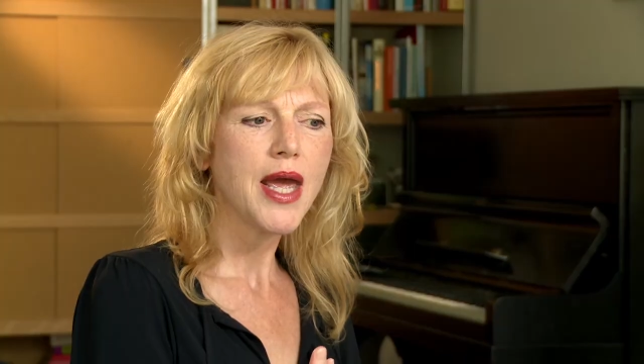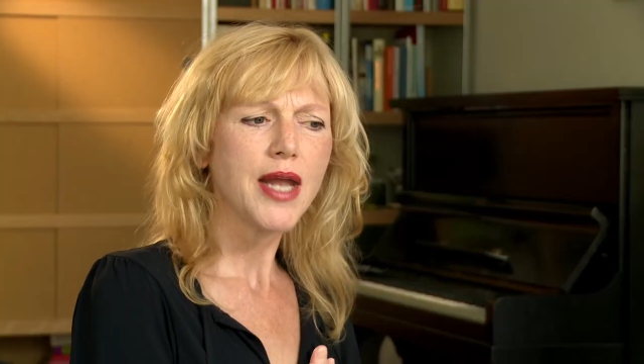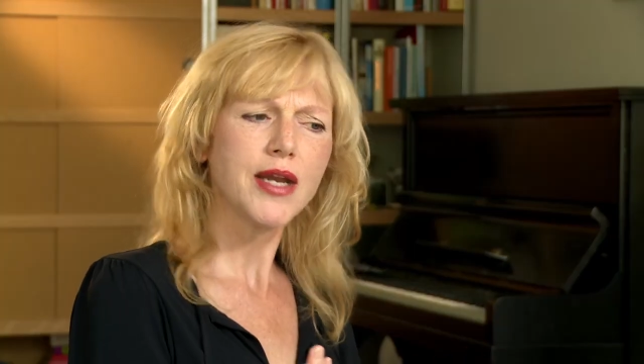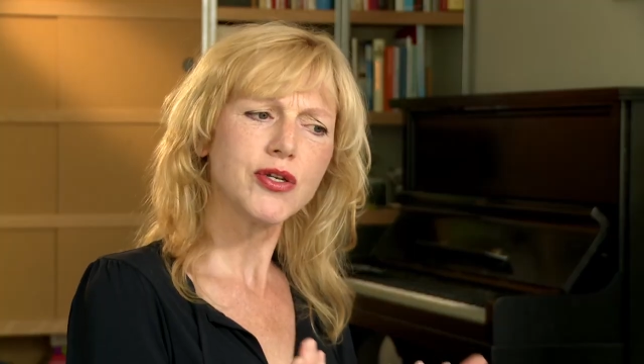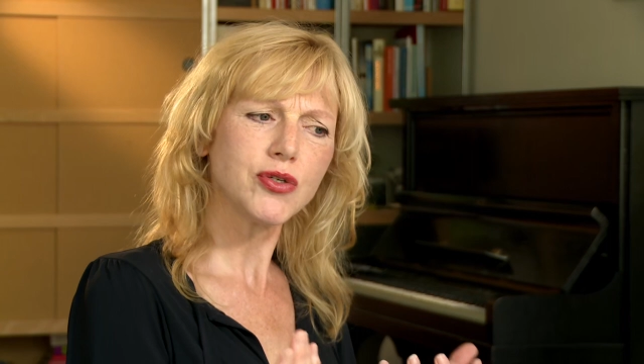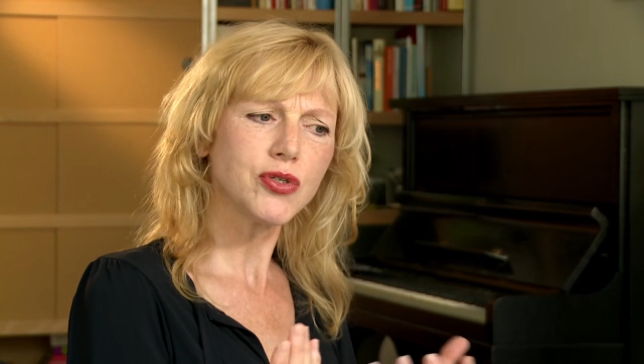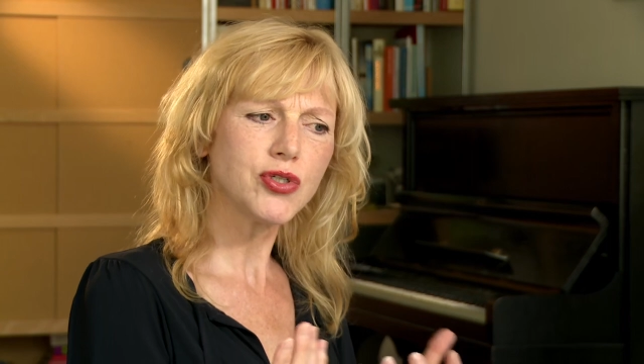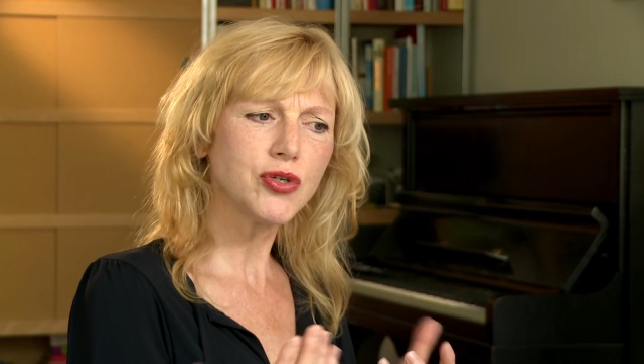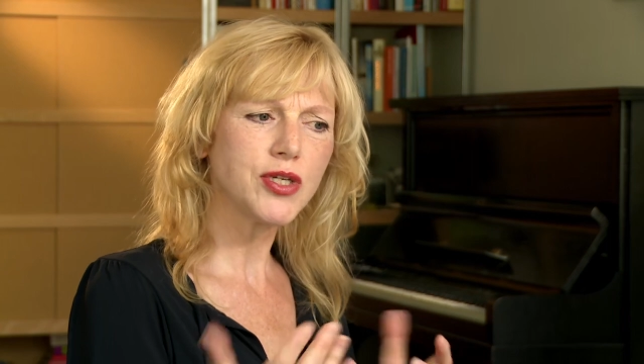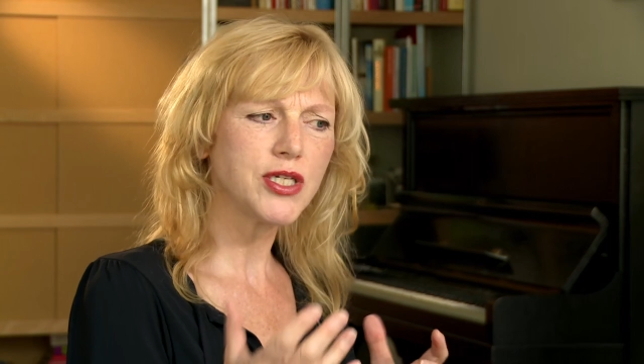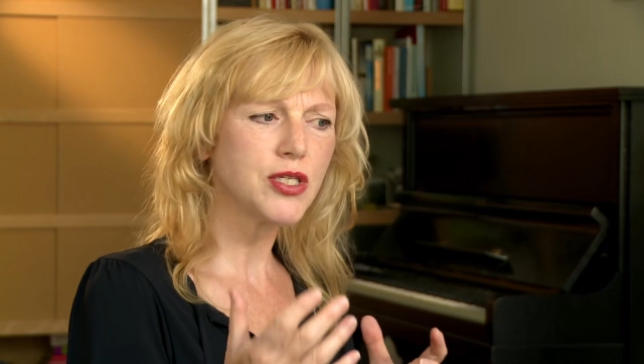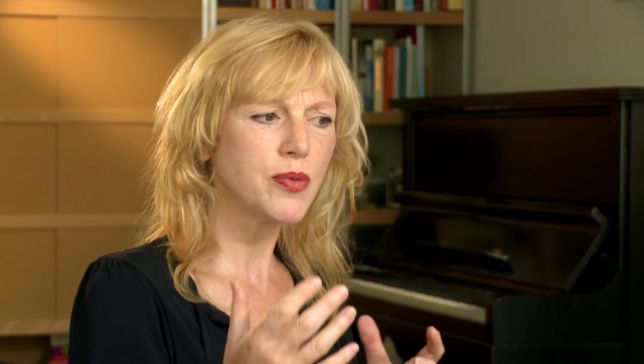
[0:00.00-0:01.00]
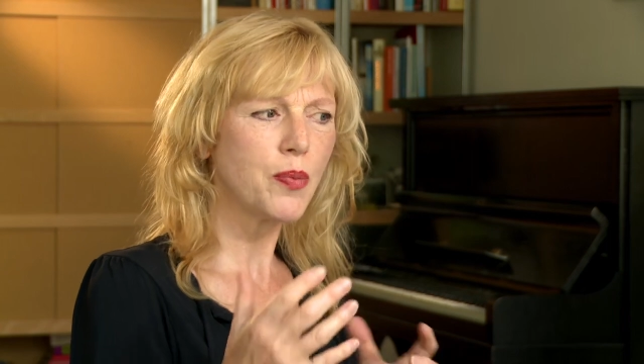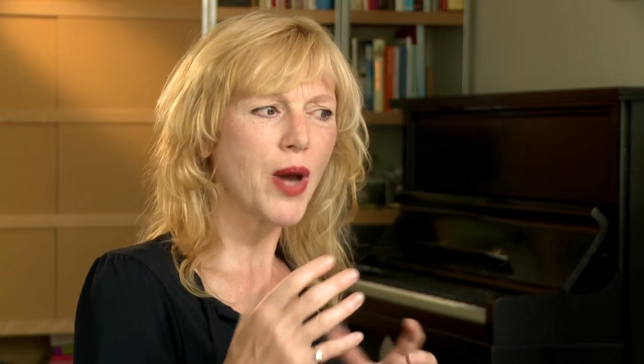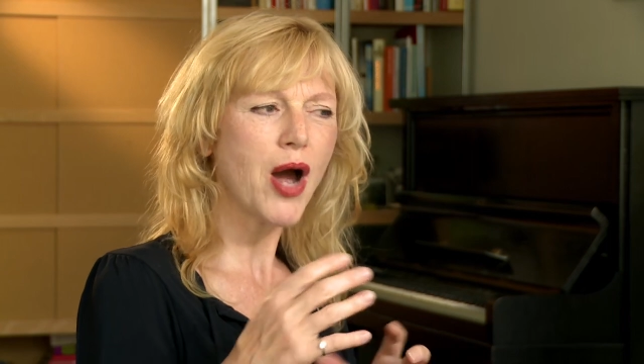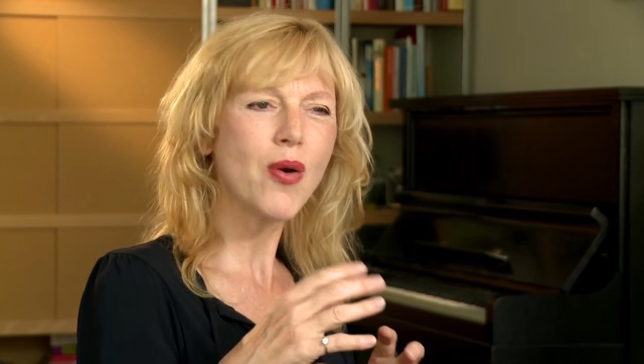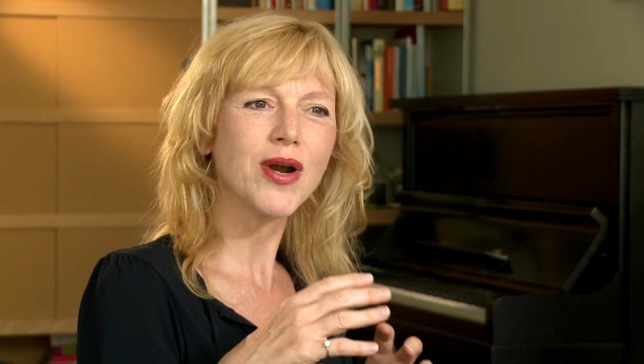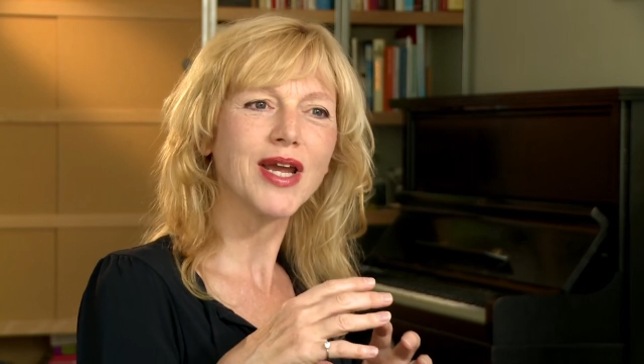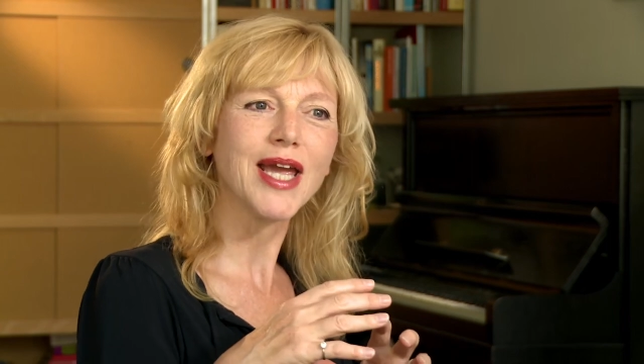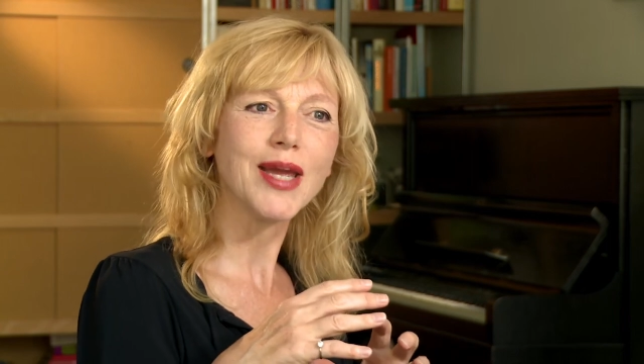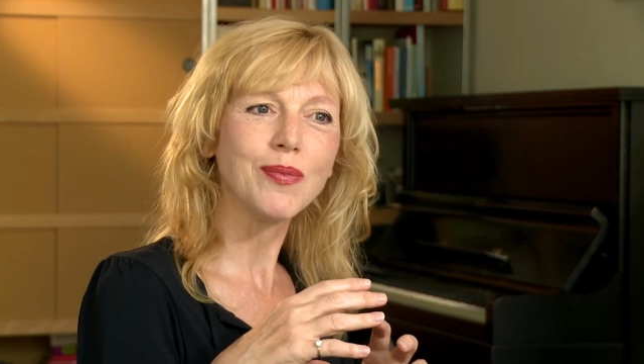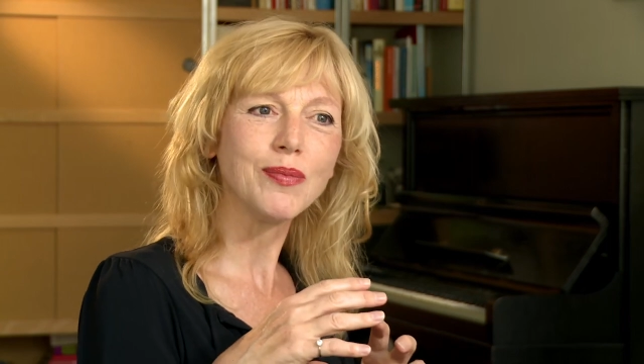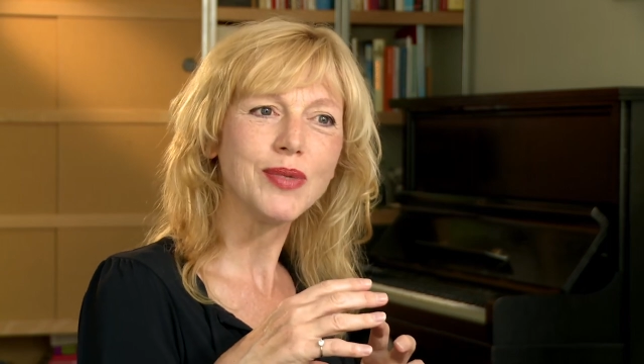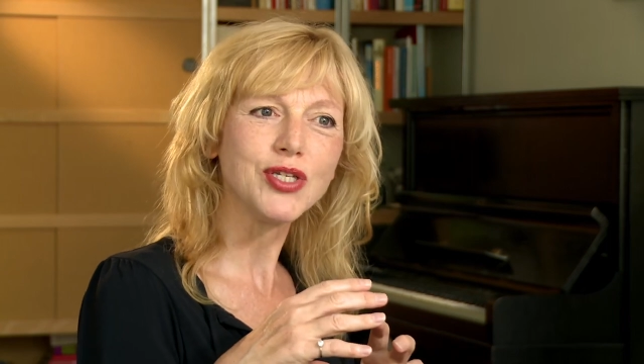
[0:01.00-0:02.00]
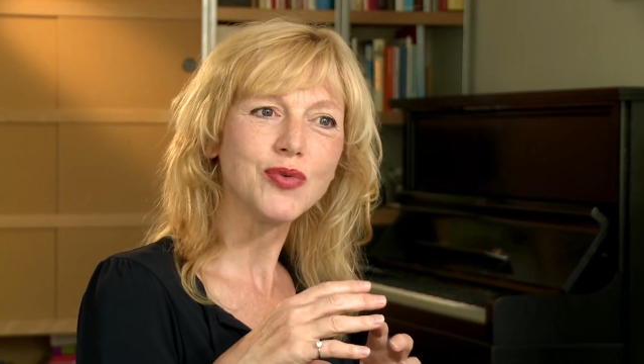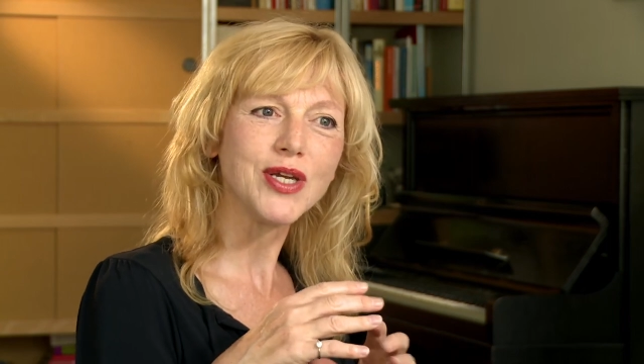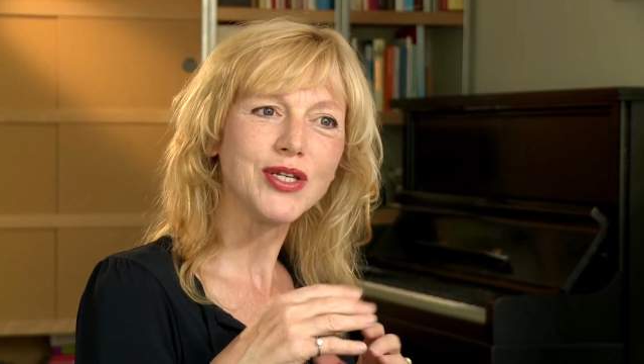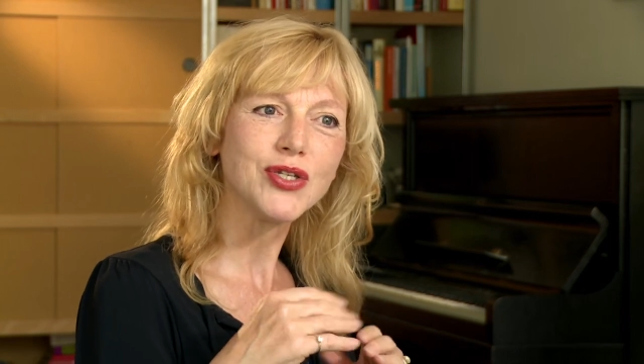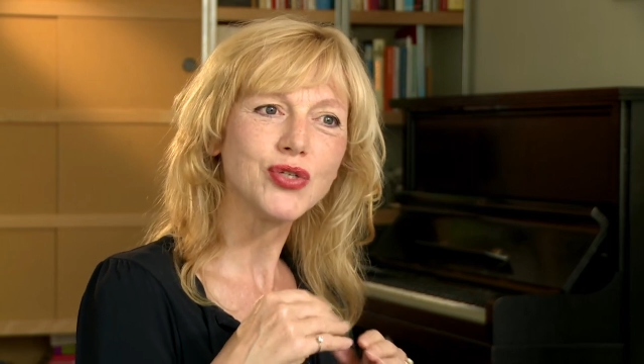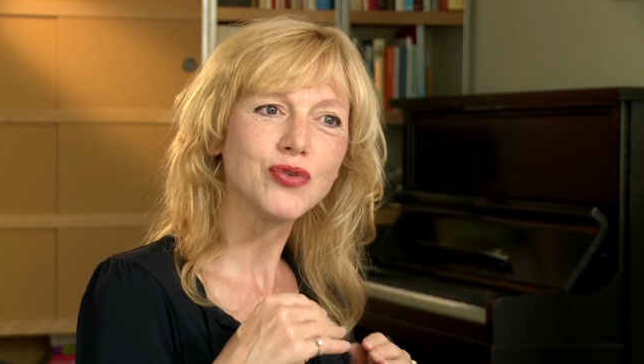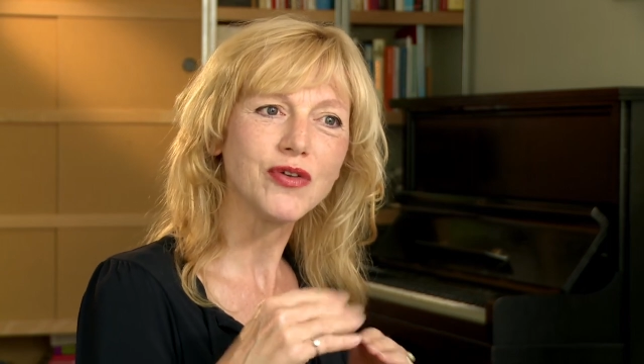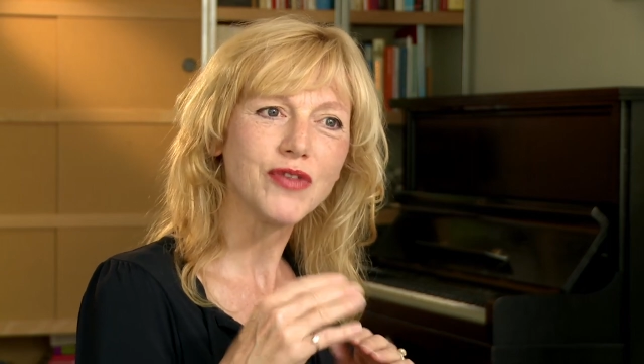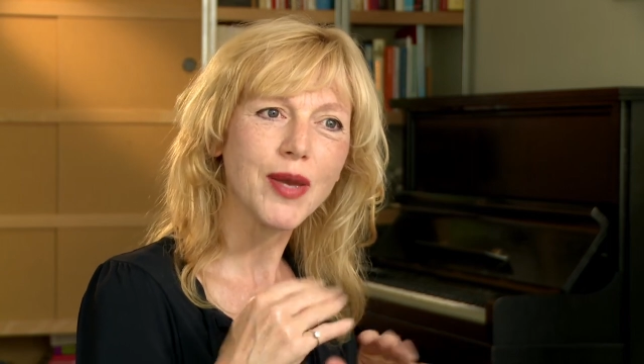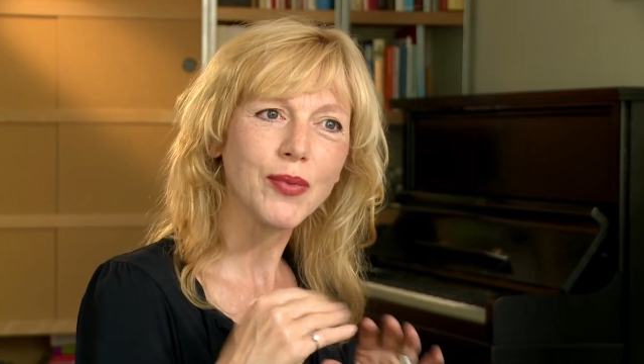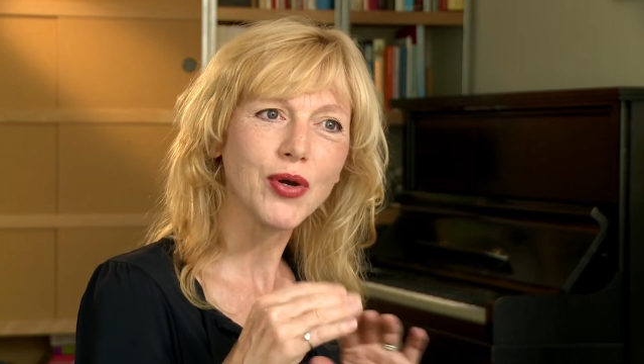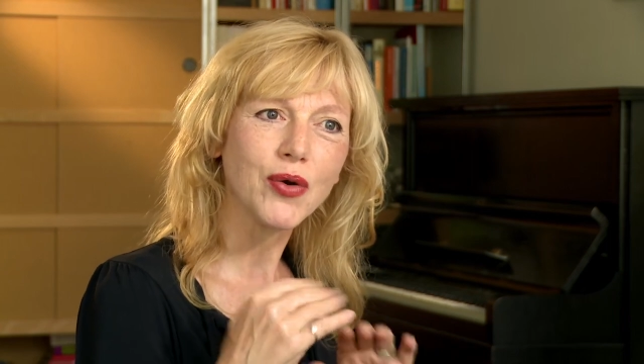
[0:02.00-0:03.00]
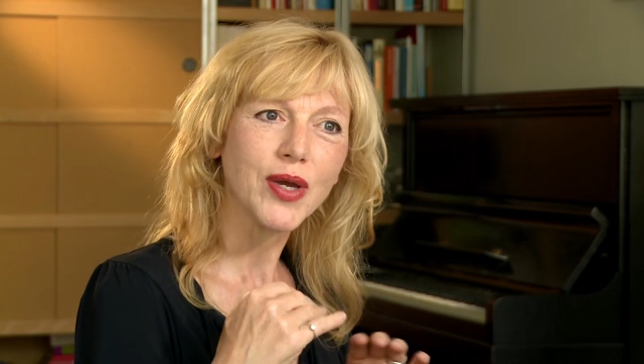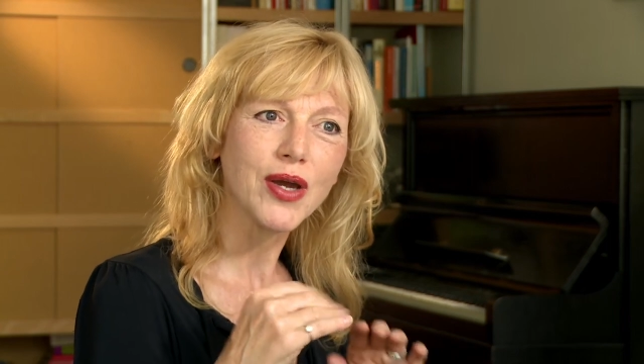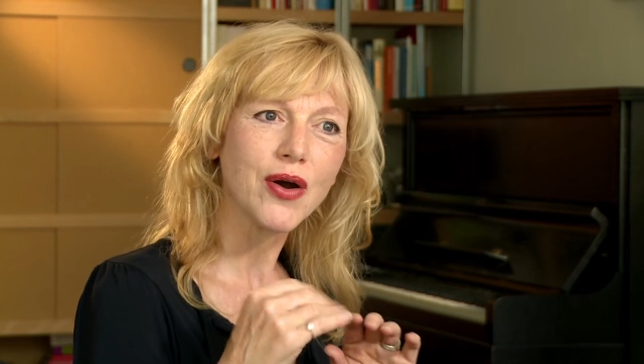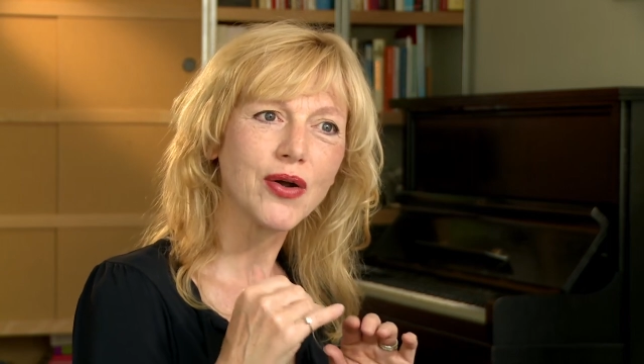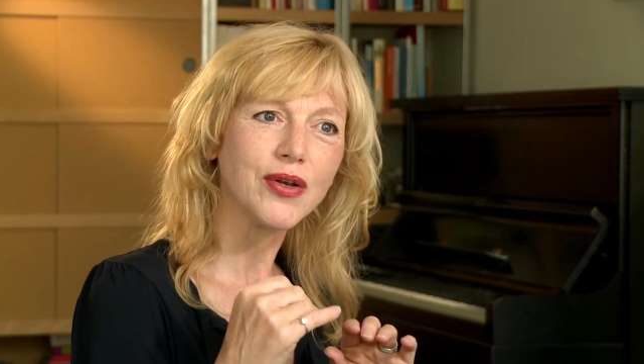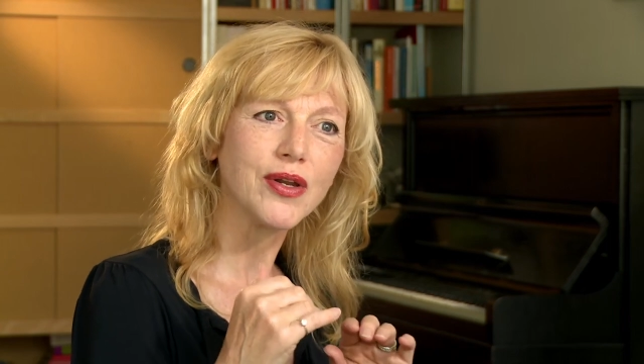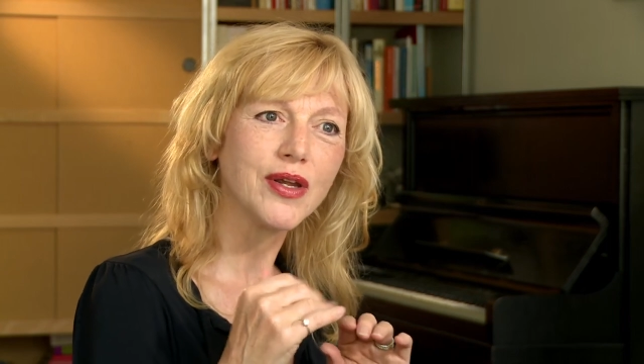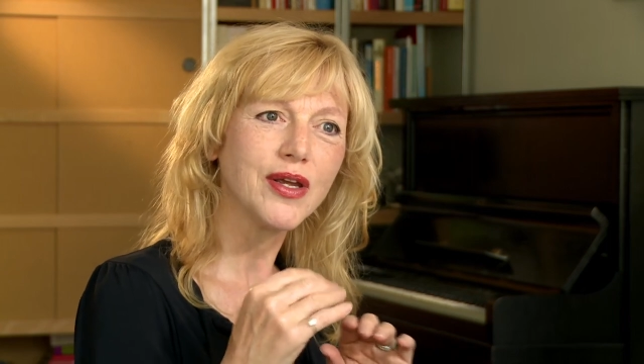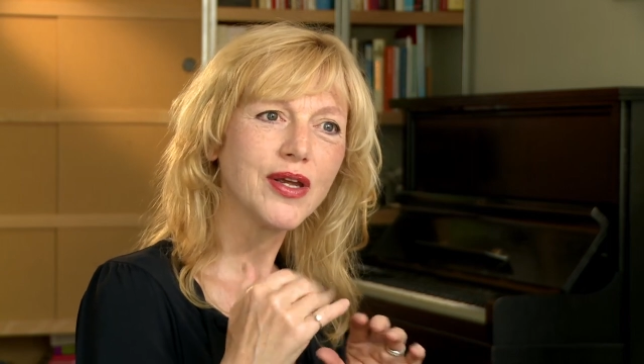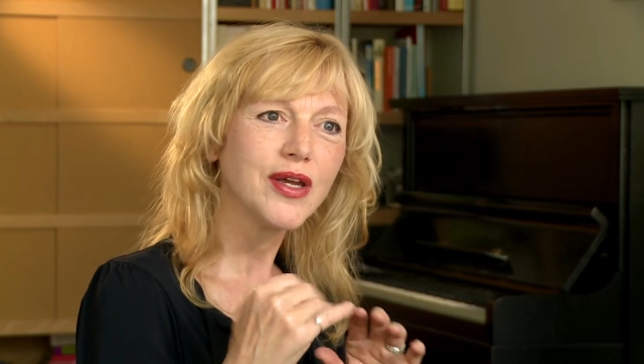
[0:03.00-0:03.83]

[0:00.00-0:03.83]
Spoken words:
And there's also this power game between the two of them going on.